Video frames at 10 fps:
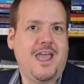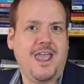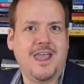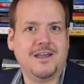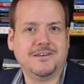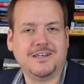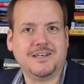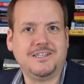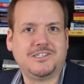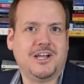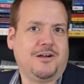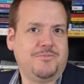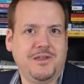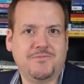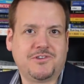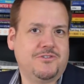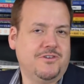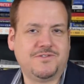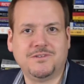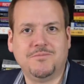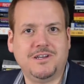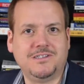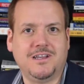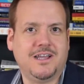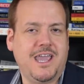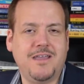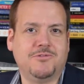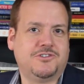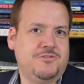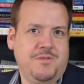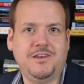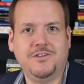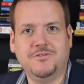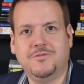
and at least help them through if somebody's like, hey, what's your menu?